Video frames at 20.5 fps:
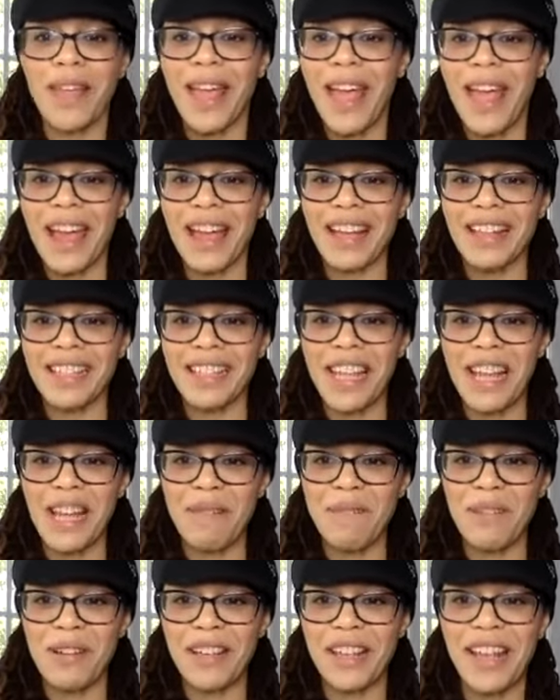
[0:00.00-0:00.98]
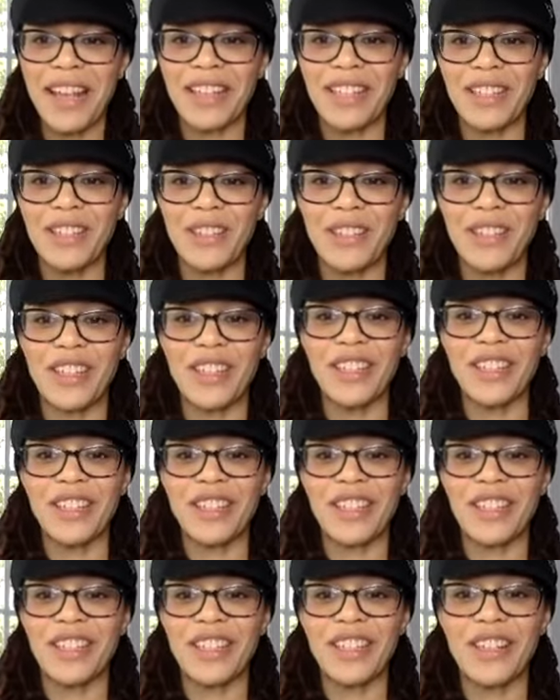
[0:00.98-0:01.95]
Hey, Aunt Tama. Hey, Susan.
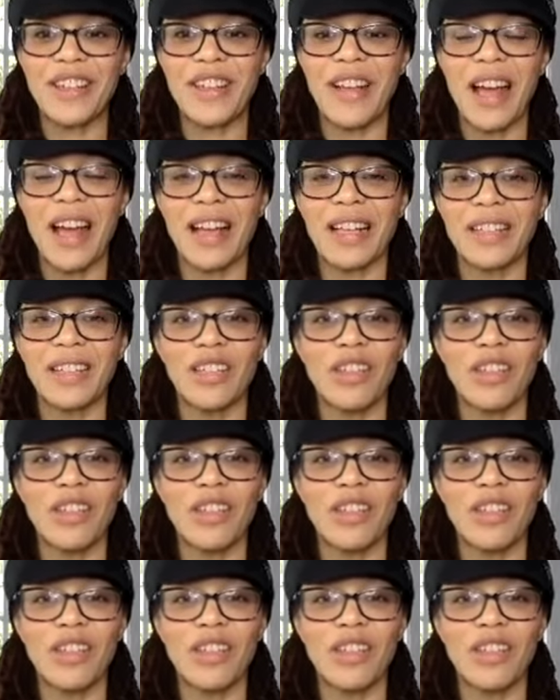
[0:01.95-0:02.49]
Good to see you guys.